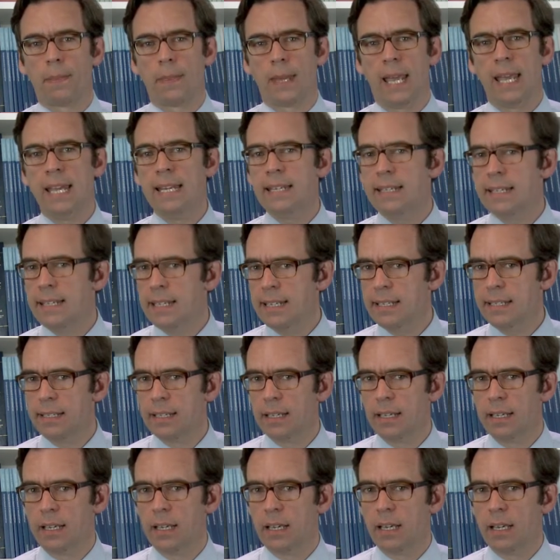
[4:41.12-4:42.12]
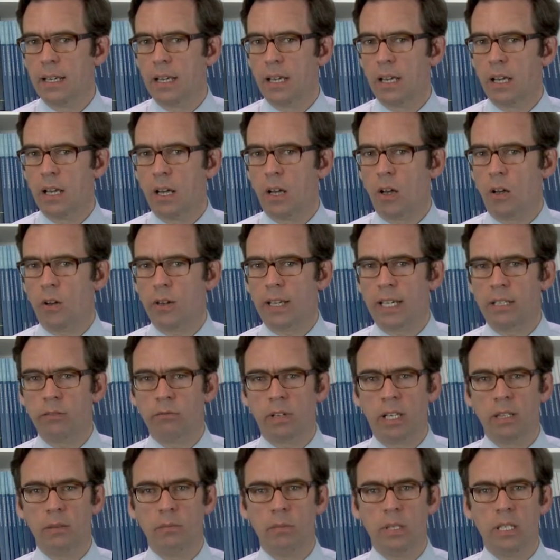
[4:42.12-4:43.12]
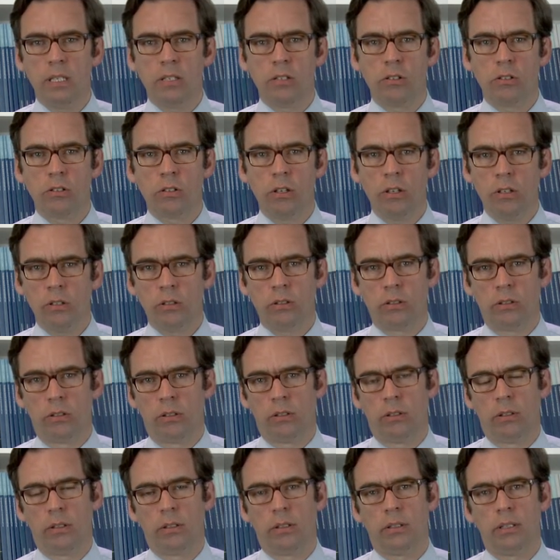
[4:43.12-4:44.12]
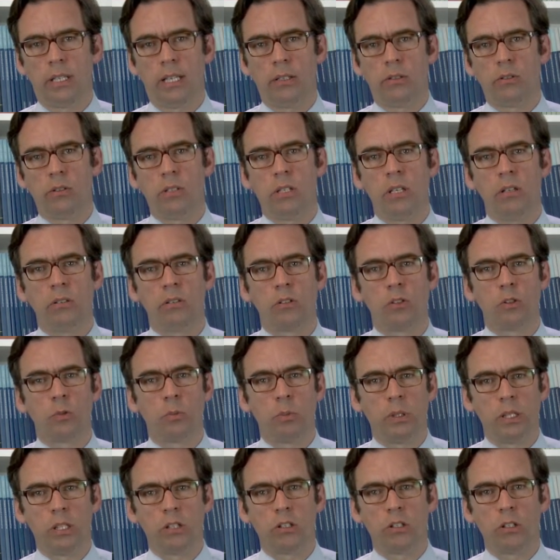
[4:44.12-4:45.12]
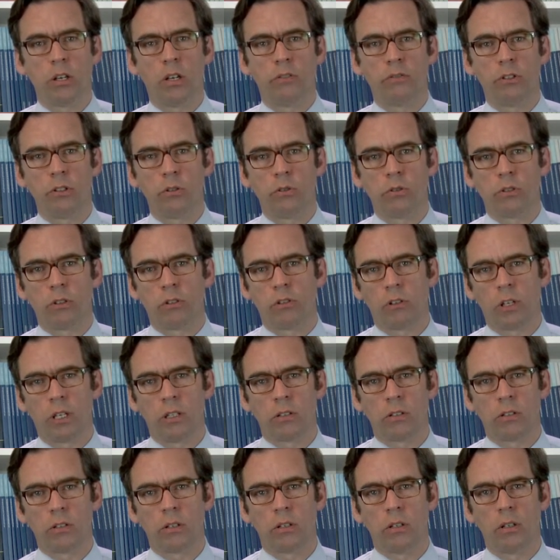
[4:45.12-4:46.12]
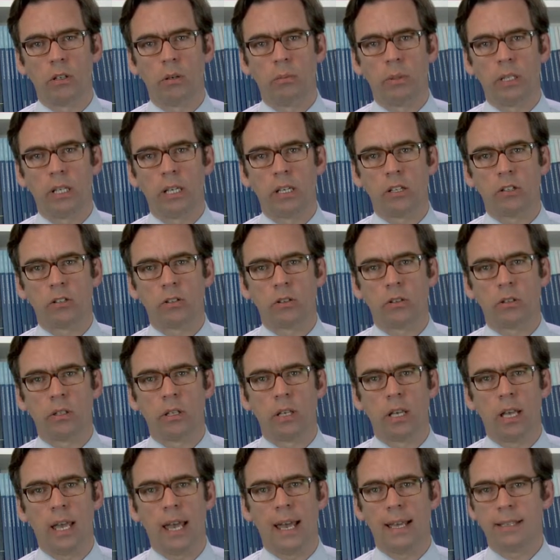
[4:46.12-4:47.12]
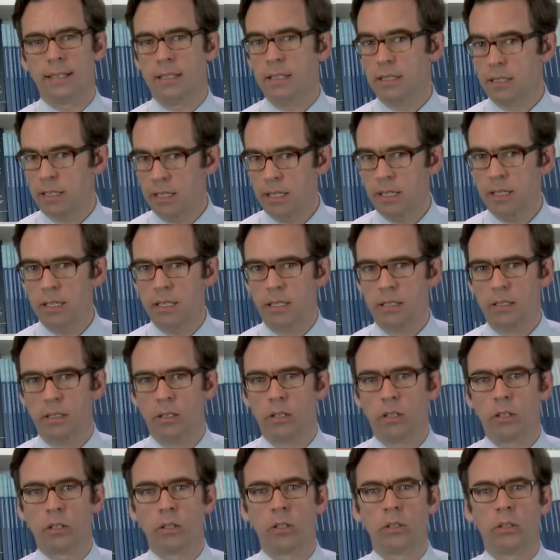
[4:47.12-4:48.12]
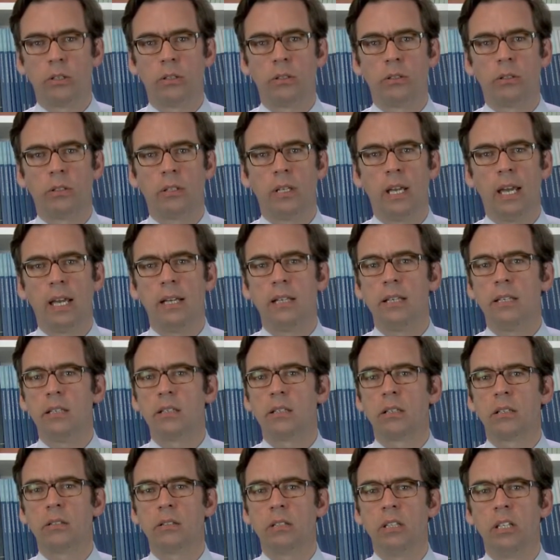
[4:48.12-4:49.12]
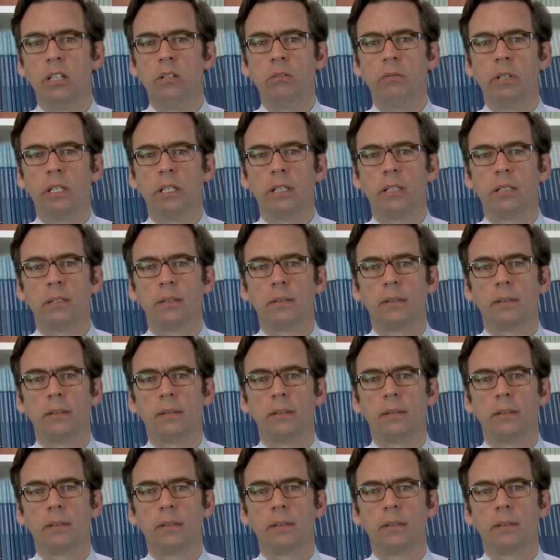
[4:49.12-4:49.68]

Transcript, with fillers: Indeed, how can one be certain that a serious breach of a jus cogens obligation has indeed occurred and is continuing?